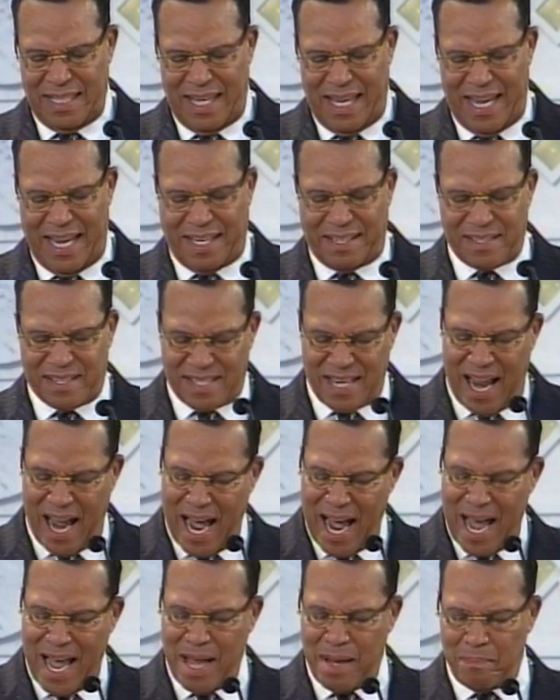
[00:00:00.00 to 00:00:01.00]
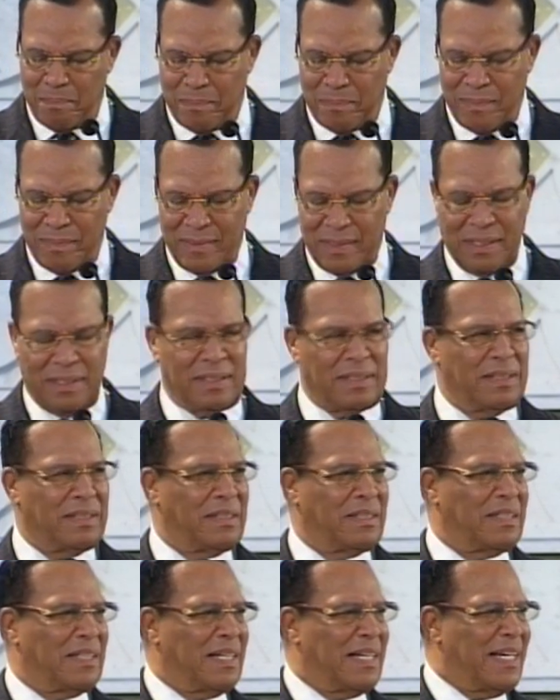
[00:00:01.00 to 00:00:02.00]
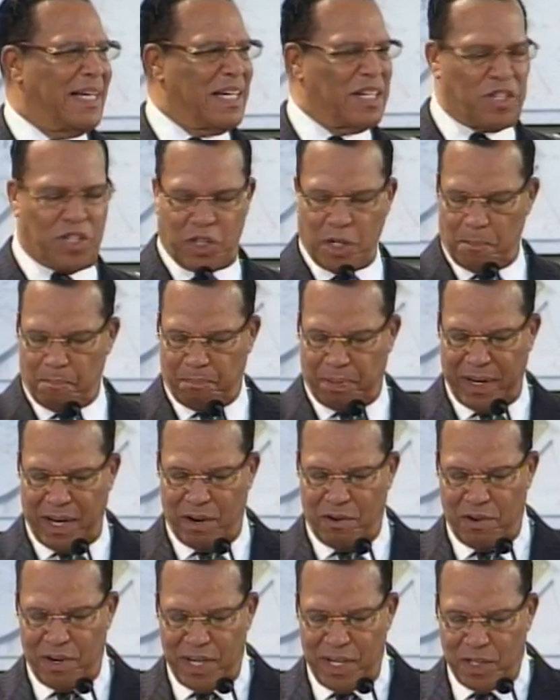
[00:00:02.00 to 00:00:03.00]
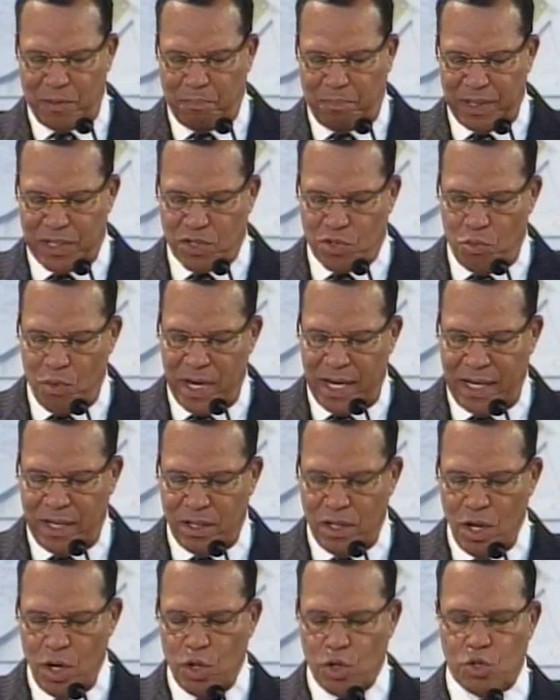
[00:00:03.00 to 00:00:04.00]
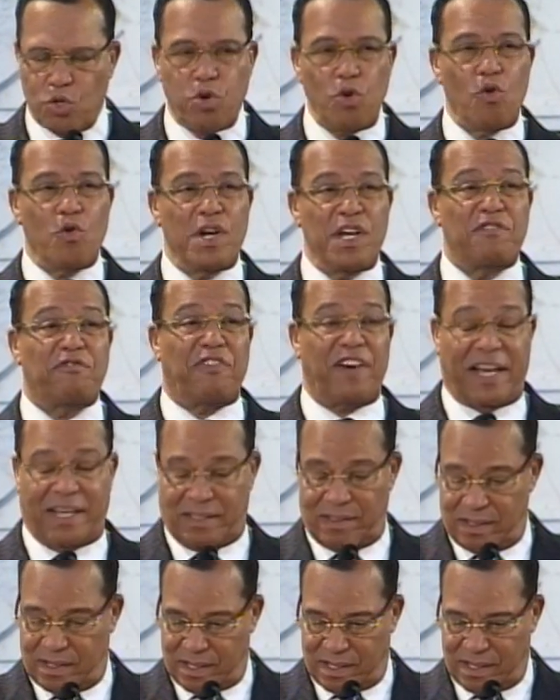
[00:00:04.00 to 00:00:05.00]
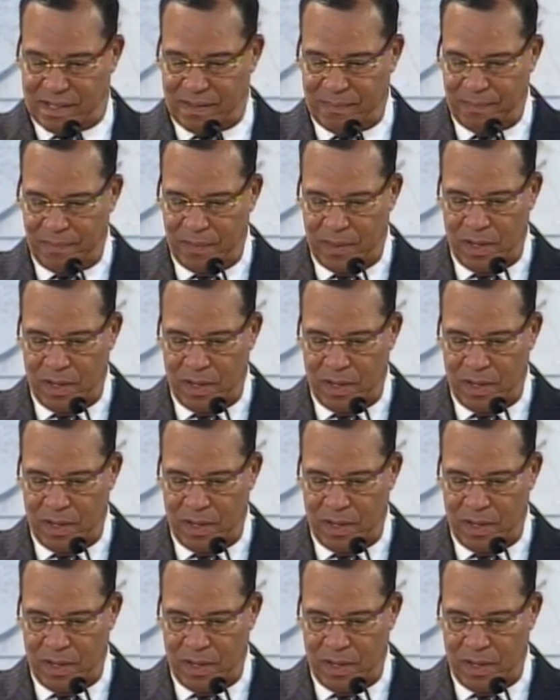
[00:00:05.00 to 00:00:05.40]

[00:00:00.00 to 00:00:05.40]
And time is the period between two events,